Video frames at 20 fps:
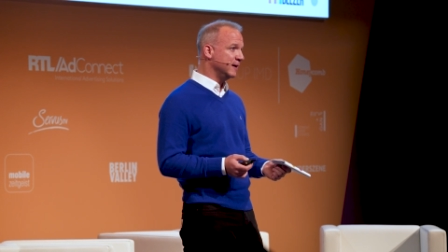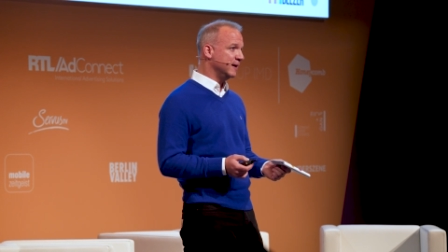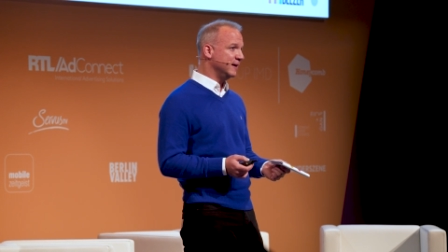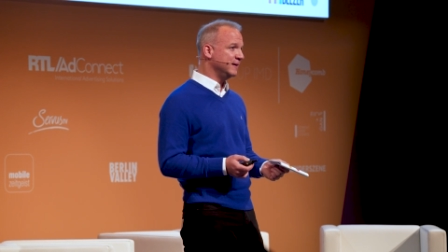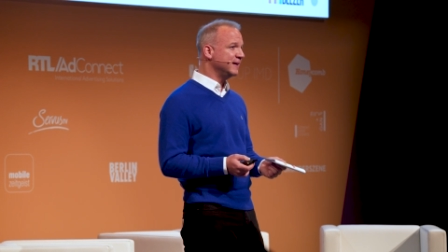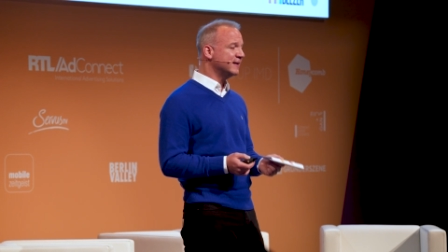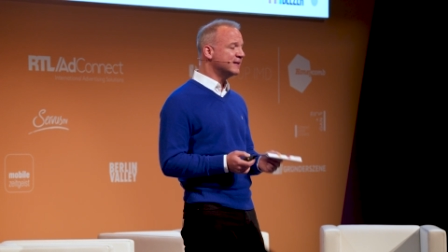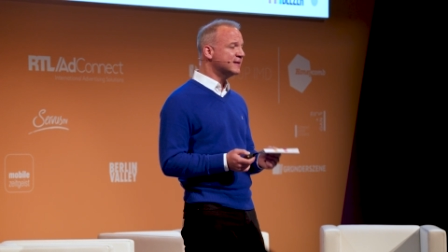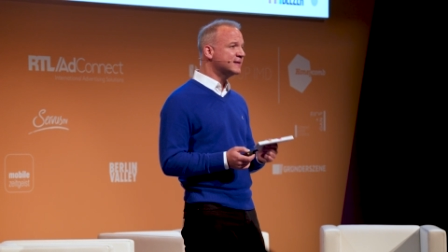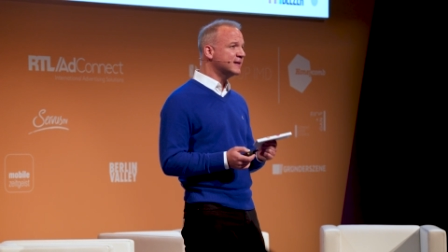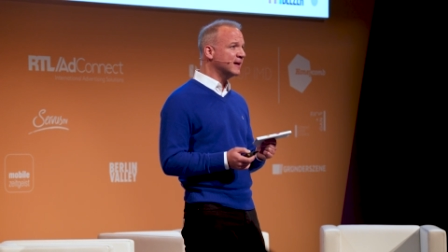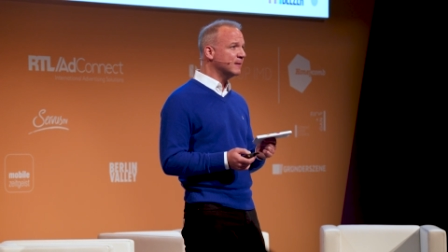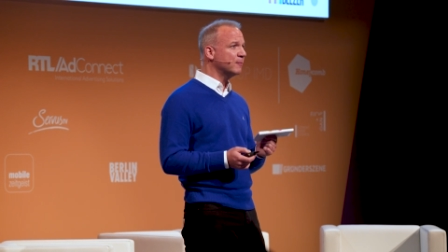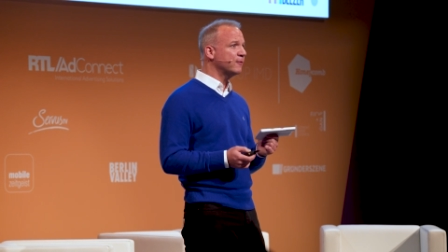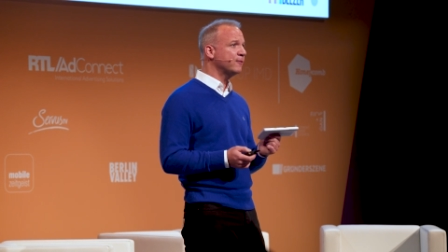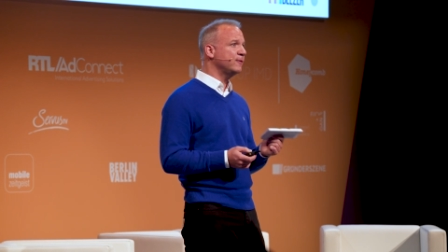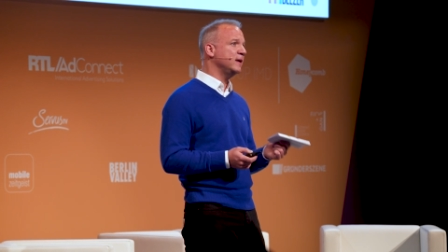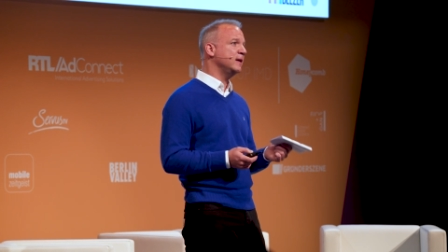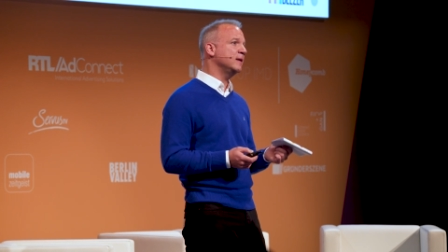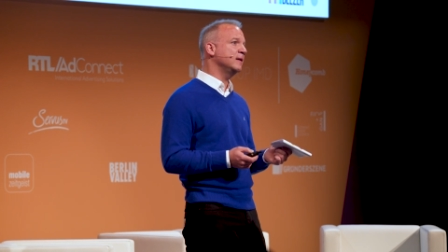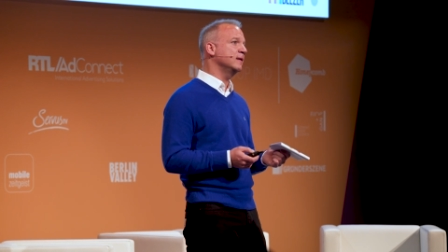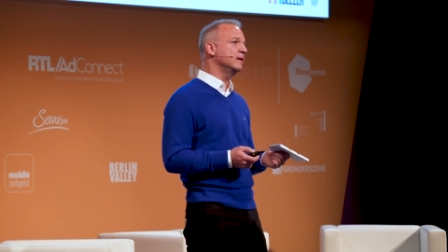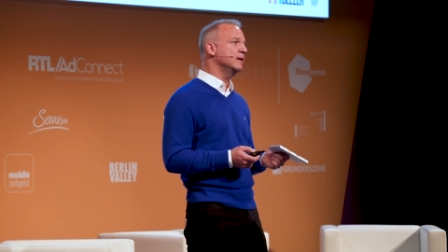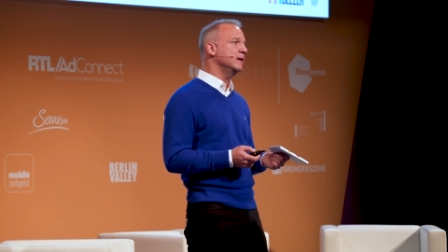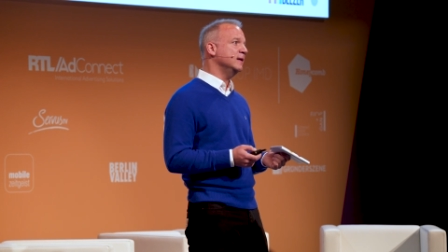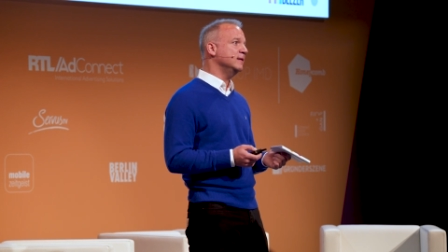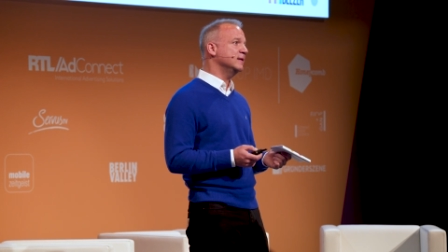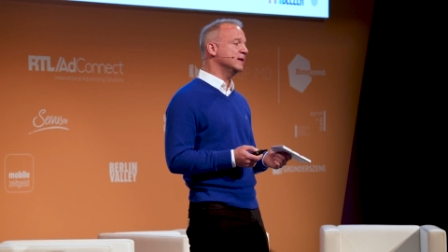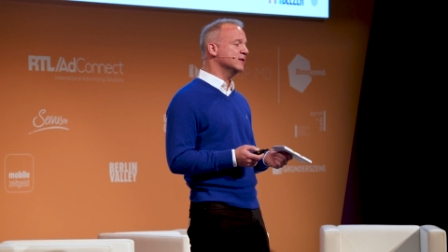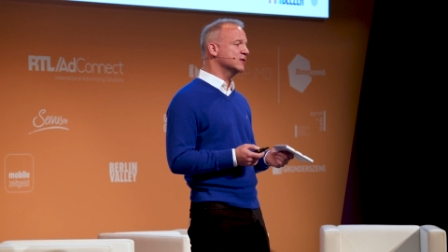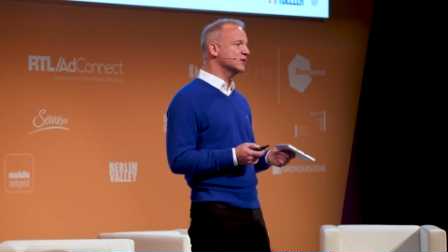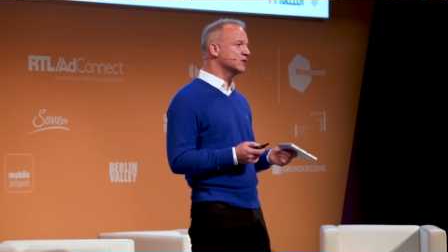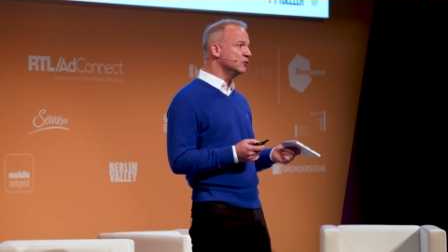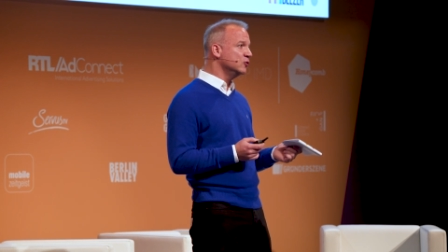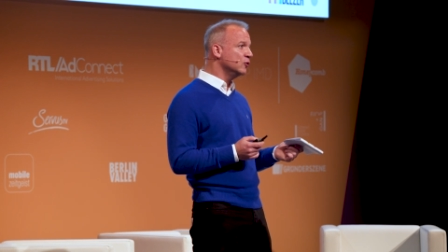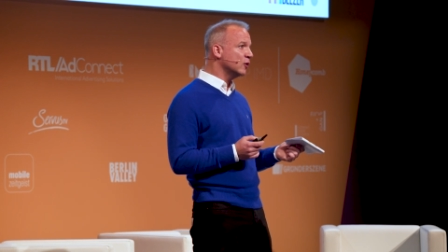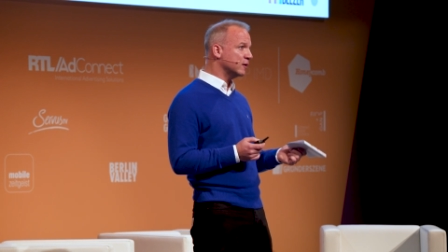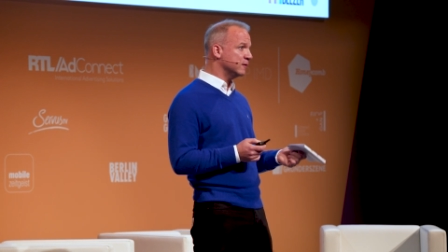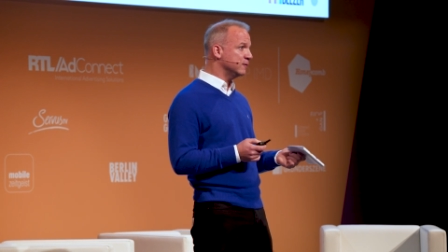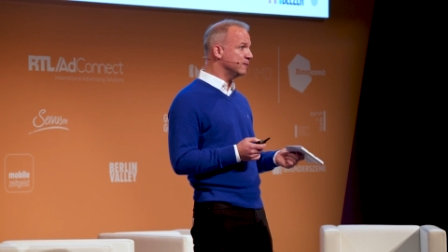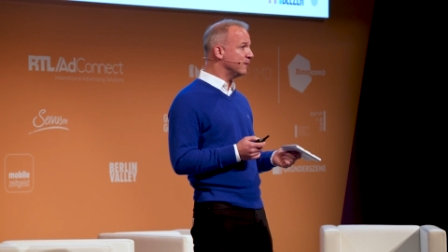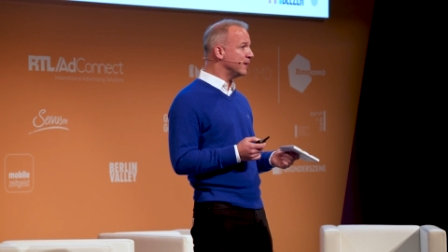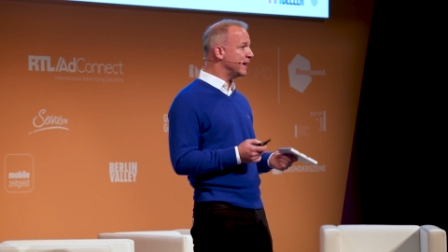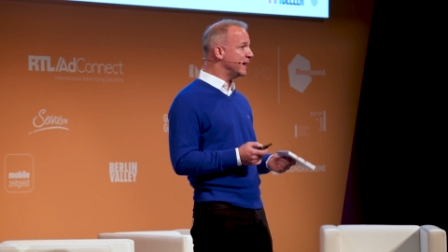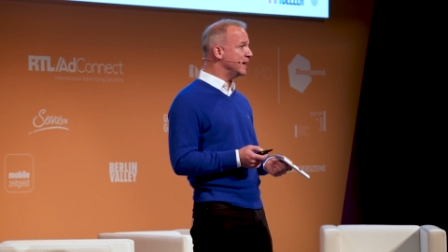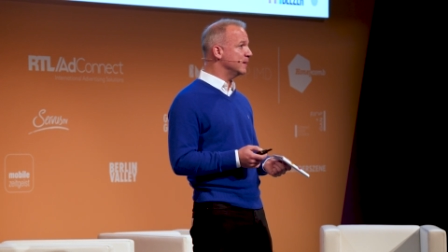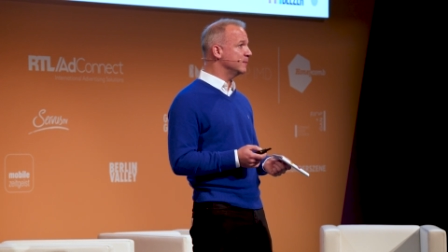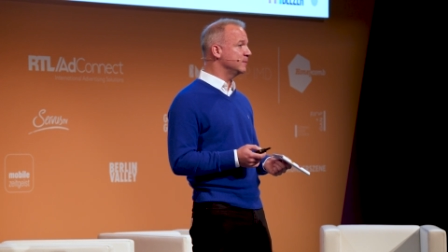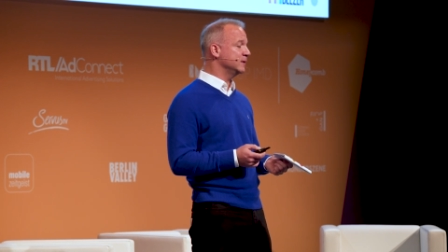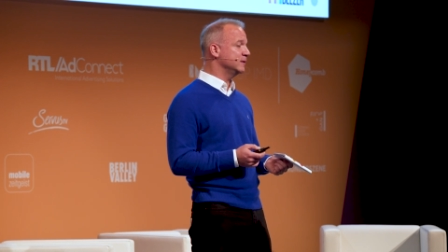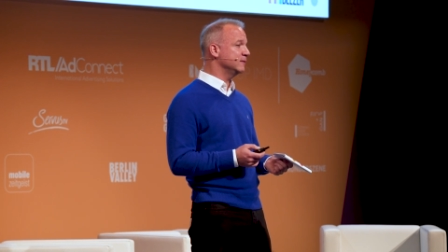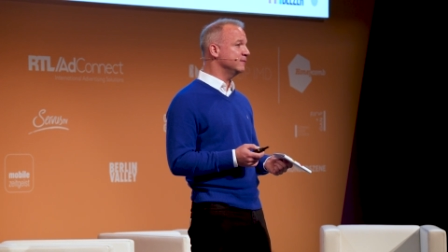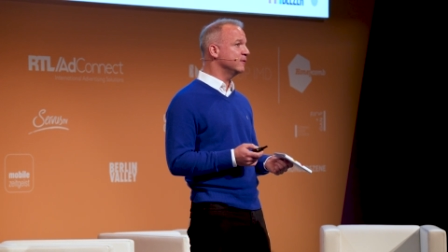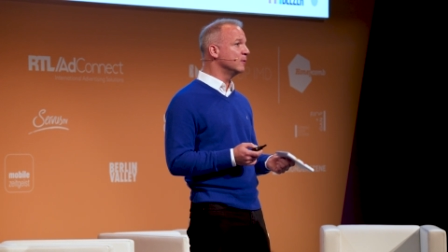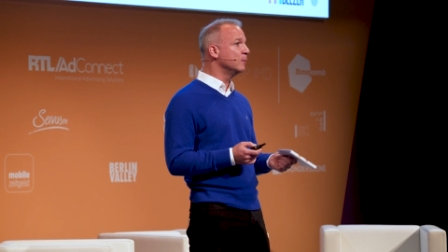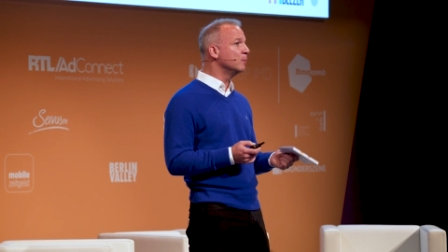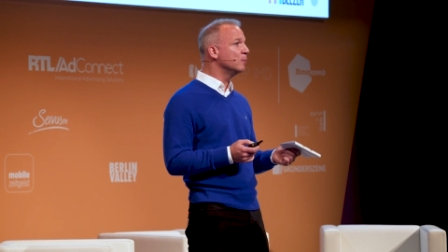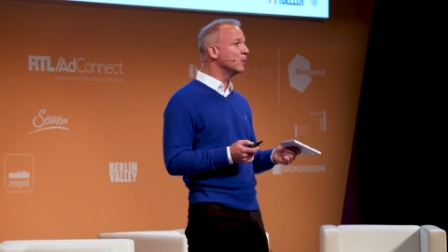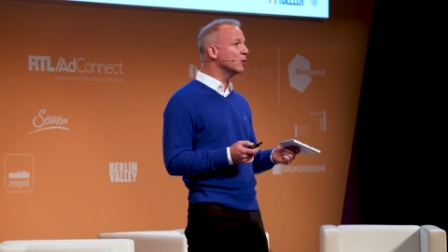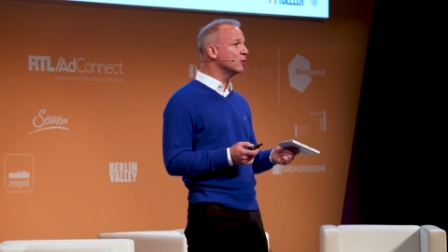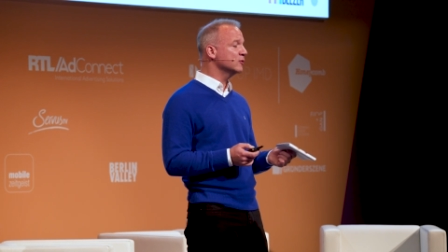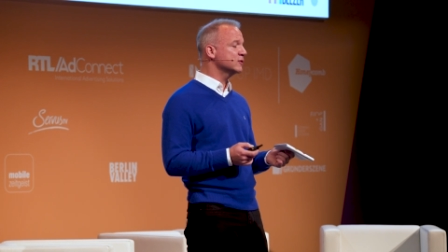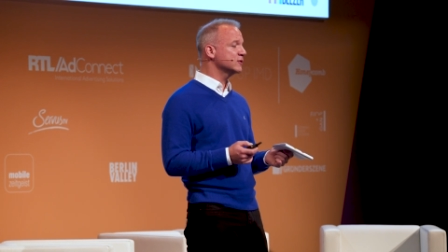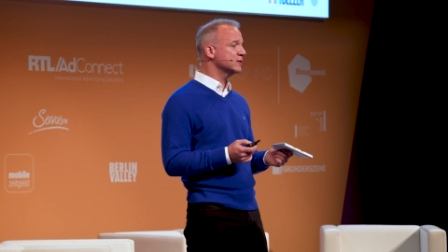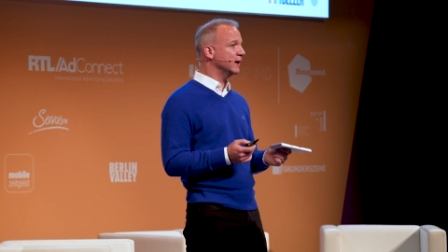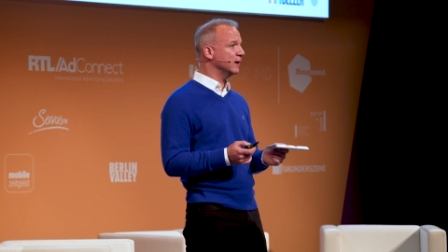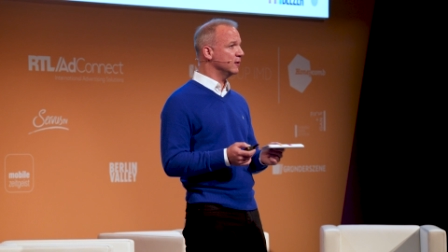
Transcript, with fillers: And that is something that is not viable for most